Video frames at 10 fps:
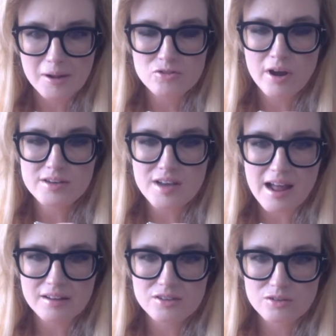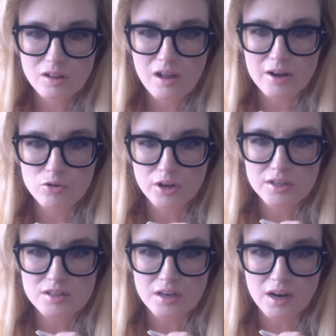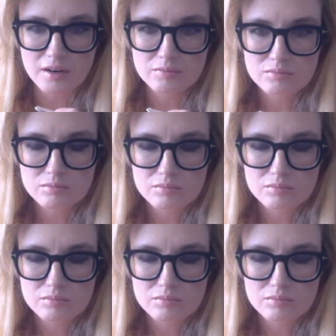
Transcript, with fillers: That's right, Dallas. There are a lot of crickets in here.